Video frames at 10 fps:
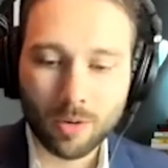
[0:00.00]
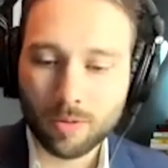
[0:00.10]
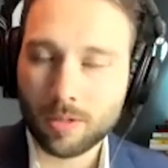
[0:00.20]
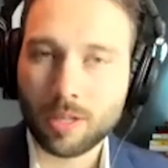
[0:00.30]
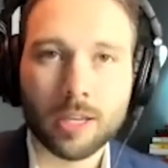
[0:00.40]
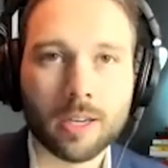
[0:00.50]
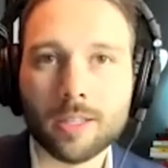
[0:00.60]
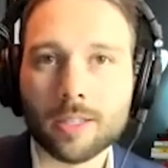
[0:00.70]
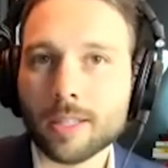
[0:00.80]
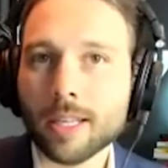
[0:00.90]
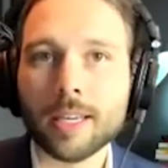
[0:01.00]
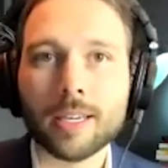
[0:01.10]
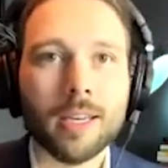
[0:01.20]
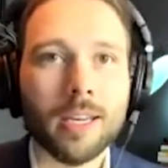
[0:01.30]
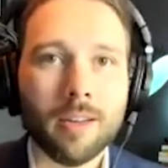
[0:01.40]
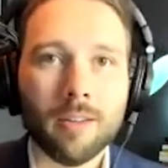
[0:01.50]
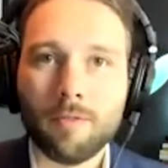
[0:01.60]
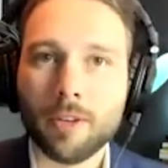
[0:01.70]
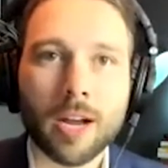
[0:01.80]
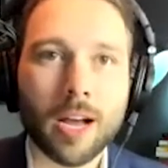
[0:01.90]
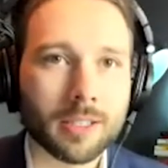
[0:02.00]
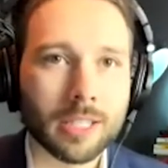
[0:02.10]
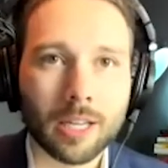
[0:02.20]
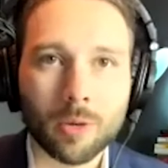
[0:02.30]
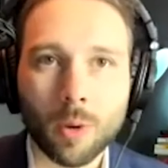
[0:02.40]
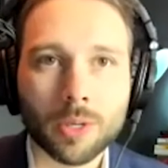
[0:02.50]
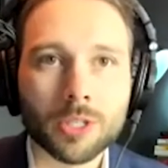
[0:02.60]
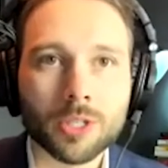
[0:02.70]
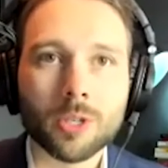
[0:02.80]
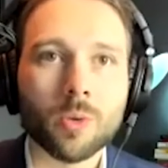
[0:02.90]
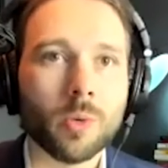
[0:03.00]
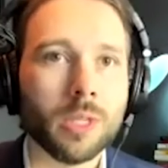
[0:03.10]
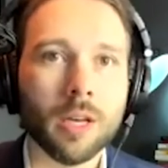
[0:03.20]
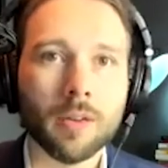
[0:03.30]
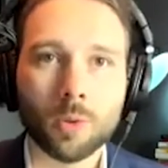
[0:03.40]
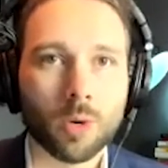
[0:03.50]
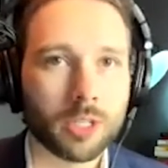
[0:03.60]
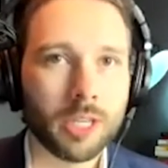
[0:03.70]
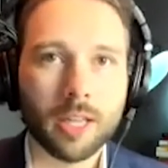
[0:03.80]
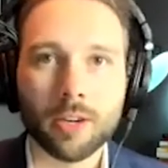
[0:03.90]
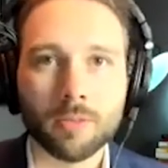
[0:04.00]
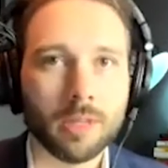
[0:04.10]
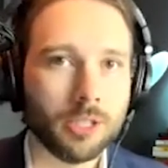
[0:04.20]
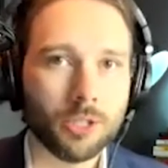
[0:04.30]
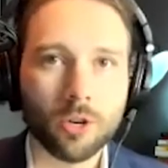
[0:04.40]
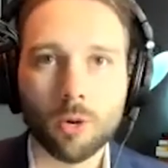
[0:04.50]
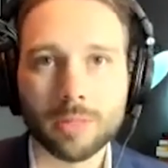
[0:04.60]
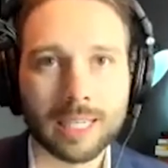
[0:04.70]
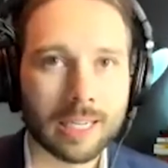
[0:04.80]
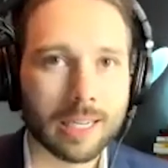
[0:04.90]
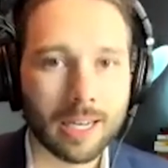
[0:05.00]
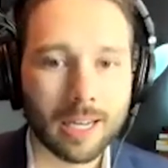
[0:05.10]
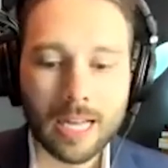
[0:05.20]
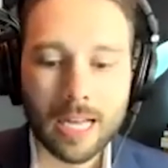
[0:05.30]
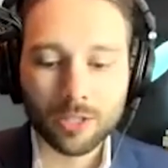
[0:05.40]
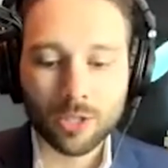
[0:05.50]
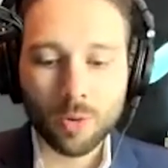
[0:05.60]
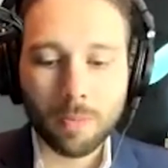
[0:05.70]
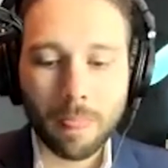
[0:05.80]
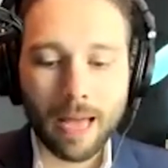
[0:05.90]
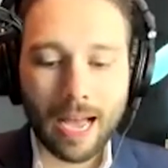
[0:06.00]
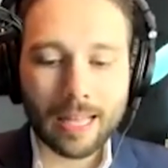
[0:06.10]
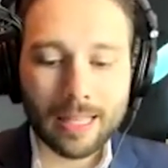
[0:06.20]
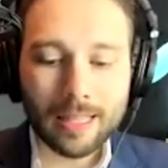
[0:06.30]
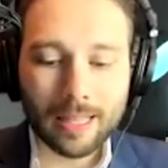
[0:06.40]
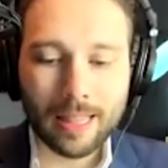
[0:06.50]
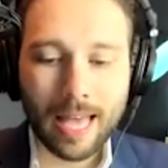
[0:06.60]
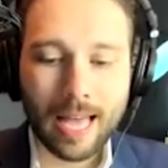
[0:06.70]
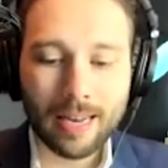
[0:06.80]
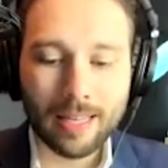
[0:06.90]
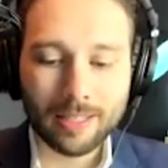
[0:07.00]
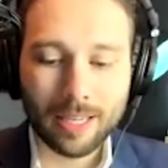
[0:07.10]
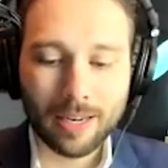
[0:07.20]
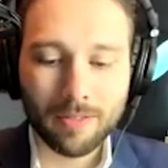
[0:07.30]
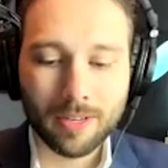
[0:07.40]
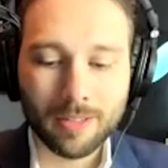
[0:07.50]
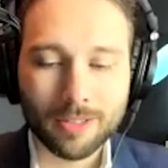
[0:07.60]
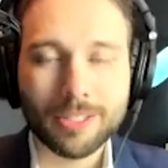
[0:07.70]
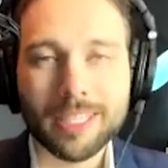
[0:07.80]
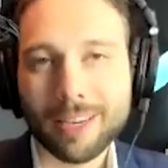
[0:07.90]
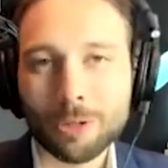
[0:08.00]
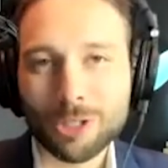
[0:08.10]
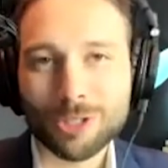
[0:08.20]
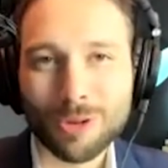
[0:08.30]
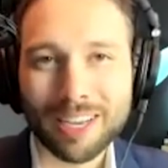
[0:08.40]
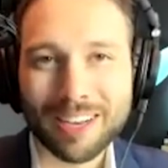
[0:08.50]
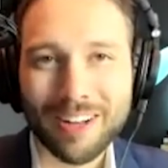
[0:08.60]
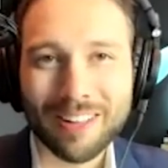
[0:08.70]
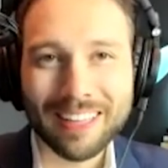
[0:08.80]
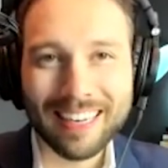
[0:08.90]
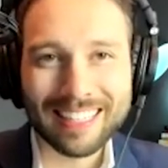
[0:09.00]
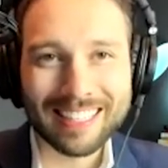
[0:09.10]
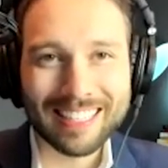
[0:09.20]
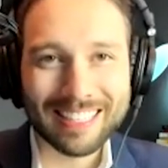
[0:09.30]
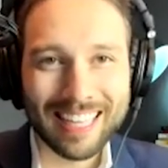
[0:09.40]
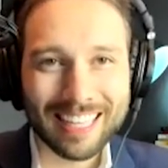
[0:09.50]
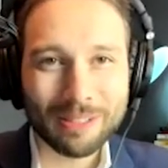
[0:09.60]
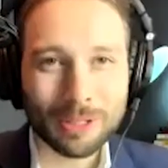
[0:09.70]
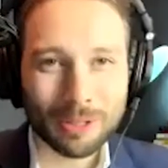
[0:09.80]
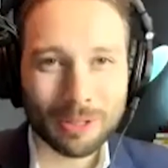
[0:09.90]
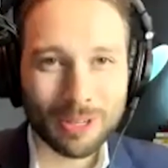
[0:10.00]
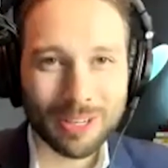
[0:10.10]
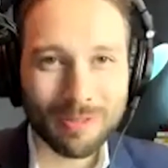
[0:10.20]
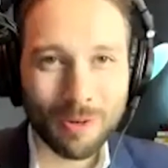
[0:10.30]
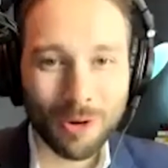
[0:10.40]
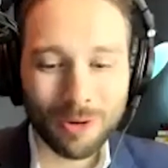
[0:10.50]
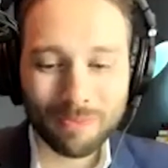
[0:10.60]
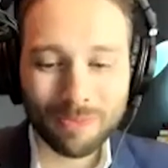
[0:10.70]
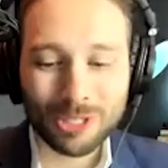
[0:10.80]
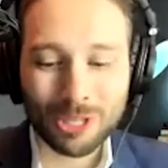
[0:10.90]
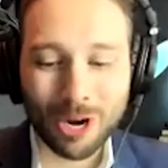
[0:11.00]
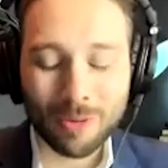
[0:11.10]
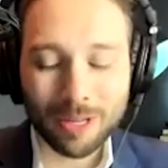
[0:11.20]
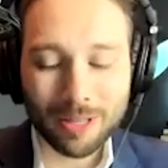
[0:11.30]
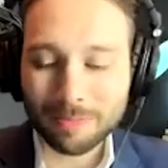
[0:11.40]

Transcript: click on this link, figure out exactly what we do. We'd love to work together, list your home, da, da, da, da. So I think that is kind of the sandwich is what I call it, is that's what you're looking for to start with.